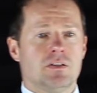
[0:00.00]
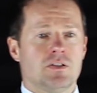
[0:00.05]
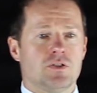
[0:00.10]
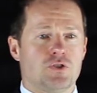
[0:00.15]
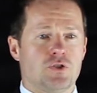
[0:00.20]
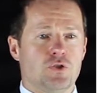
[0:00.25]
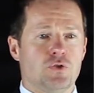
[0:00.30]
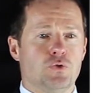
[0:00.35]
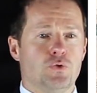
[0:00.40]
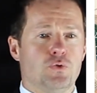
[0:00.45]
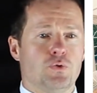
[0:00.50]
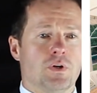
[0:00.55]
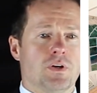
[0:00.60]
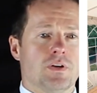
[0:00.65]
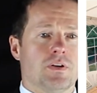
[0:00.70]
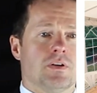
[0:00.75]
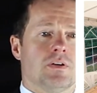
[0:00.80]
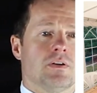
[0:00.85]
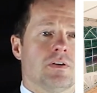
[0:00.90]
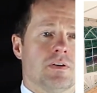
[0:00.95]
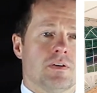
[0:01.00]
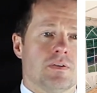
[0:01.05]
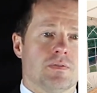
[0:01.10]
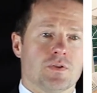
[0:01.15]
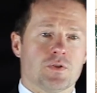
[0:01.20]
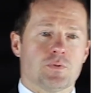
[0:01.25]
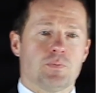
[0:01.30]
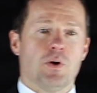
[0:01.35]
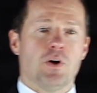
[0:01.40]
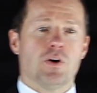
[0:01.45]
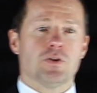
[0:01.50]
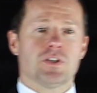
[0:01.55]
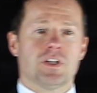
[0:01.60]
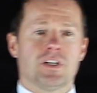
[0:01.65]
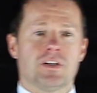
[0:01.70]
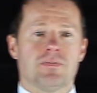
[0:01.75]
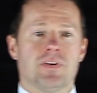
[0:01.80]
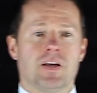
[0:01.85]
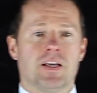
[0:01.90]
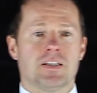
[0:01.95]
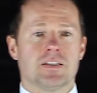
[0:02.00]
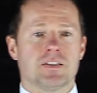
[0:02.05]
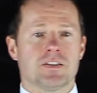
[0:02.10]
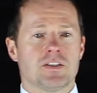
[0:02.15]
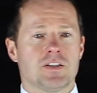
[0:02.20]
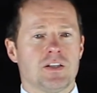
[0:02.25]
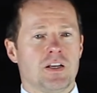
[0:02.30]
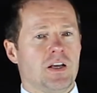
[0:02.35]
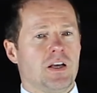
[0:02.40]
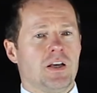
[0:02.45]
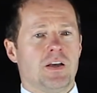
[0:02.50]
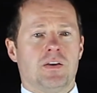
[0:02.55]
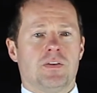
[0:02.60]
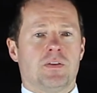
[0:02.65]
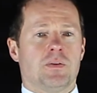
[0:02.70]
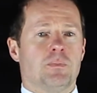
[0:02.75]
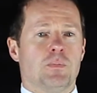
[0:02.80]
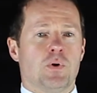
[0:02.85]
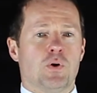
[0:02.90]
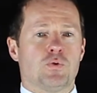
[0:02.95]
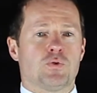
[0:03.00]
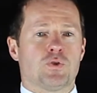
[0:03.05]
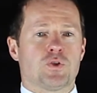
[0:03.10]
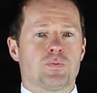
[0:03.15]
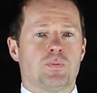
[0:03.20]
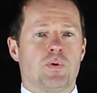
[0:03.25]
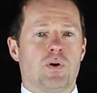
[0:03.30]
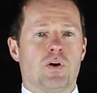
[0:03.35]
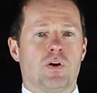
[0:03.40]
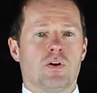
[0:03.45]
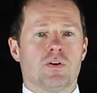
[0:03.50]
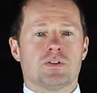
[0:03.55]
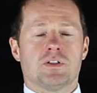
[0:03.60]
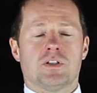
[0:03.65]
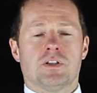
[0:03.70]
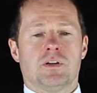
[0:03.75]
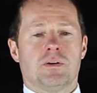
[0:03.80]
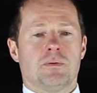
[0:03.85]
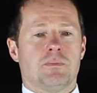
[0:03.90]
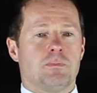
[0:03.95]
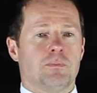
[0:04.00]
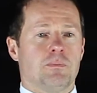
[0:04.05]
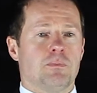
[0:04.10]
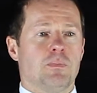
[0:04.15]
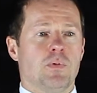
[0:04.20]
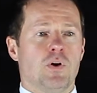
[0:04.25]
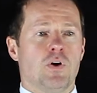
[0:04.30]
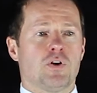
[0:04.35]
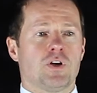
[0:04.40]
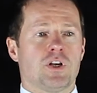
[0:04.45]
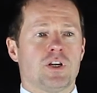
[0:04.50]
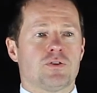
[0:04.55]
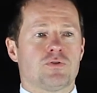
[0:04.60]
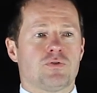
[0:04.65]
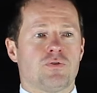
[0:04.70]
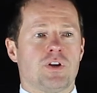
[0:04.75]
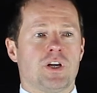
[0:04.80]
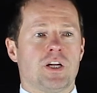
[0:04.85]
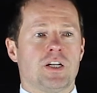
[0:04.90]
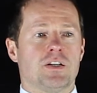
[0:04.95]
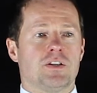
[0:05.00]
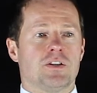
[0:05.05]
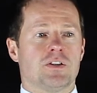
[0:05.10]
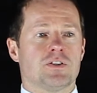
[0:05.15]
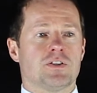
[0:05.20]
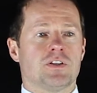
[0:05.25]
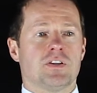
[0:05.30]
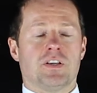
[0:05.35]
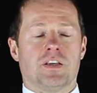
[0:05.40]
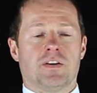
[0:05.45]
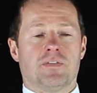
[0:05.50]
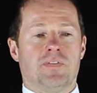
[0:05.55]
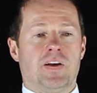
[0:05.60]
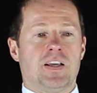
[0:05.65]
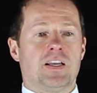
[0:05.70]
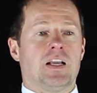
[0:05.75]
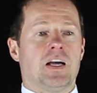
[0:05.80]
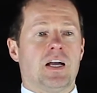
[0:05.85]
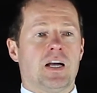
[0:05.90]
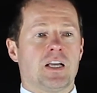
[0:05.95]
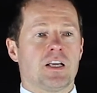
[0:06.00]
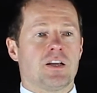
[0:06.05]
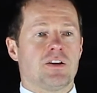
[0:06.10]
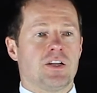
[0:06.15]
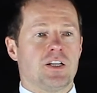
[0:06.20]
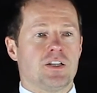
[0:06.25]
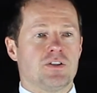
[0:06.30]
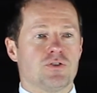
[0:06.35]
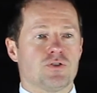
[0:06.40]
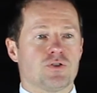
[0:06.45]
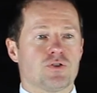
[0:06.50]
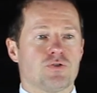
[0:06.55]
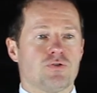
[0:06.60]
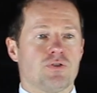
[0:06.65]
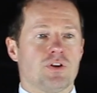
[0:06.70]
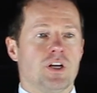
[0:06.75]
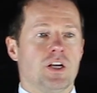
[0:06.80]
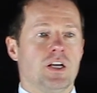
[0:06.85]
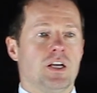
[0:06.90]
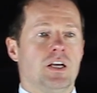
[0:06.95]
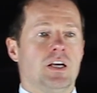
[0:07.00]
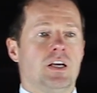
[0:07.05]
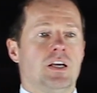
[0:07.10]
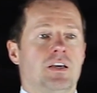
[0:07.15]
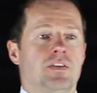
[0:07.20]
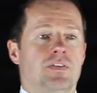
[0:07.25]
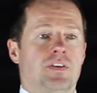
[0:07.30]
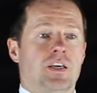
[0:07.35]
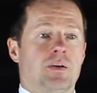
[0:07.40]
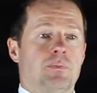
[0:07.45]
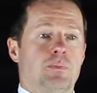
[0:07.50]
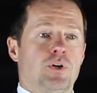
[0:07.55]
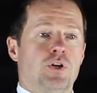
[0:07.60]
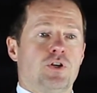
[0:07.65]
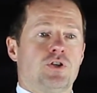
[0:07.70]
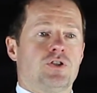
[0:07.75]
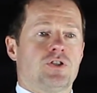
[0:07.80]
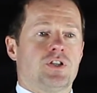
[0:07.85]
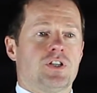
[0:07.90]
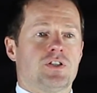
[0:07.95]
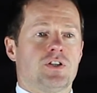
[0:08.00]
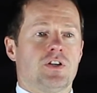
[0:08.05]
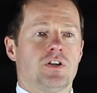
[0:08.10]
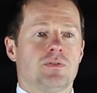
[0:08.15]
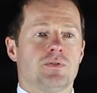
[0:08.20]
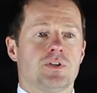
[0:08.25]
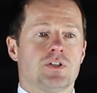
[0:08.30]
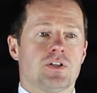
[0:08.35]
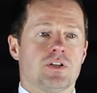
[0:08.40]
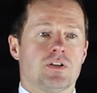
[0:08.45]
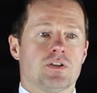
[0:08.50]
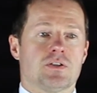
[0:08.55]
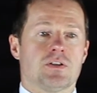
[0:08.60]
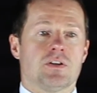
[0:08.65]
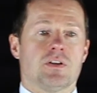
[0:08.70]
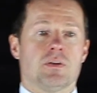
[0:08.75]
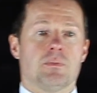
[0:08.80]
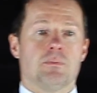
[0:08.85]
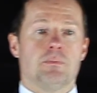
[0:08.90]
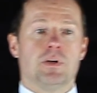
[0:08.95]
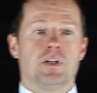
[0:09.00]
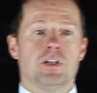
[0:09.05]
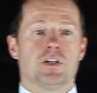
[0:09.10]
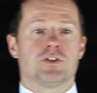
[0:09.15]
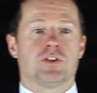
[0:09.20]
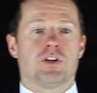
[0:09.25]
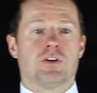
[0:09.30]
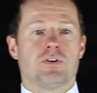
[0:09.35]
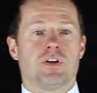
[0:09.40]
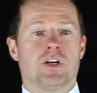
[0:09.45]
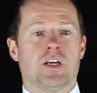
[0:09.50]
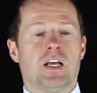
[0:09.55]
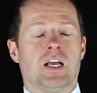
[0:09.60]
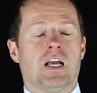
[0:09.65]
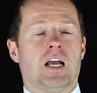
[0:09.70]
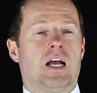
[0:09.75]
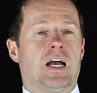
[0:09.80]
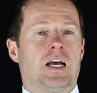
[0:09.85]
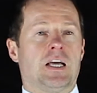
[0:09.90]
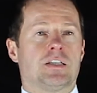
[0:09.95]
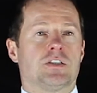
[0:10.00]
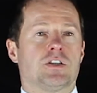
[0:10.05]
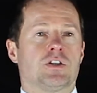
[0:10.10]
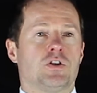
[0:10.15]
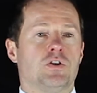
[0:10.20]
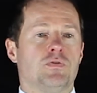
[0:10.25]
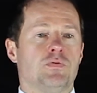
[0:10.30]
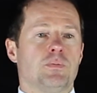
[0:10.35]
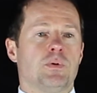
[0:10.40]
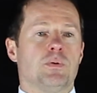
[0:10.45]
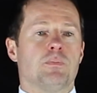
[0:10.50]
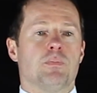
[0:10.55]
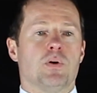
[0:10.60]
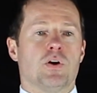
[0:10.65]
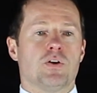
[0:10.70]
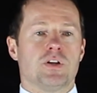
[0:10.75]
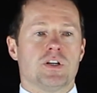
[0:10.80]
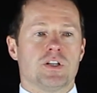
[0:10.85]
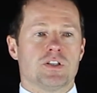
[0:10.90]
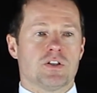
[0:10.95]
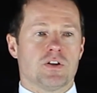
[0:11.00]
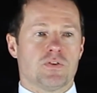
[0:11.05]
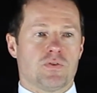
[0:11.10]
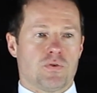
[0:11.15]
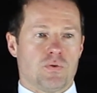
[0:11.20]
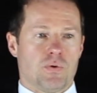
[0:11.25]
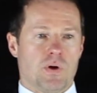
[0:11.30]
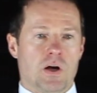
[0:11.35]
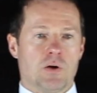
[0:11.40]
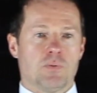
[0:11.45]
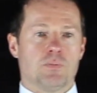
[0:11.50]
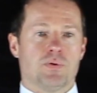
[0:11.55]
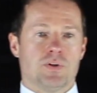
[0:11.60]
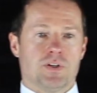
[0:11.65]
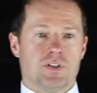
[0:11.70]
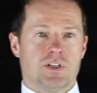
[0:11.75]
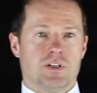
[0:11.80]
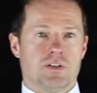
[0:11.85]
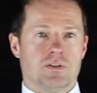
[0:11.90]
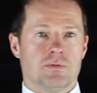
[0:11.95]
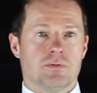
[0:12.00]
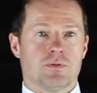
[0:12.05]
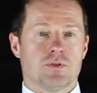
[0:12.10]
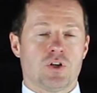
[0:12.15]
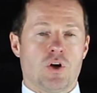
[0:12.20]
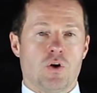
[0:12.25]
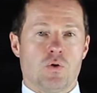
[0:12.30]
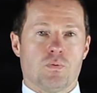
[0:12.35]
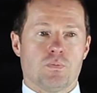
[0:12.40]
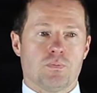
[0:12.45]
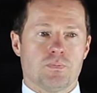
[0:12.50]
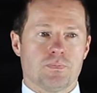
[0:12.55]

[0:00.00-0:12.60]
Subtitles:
to sporting events, the motorsport, market traders, the event hire industry, the emergency services, military, and government bodies throughout Britain. So,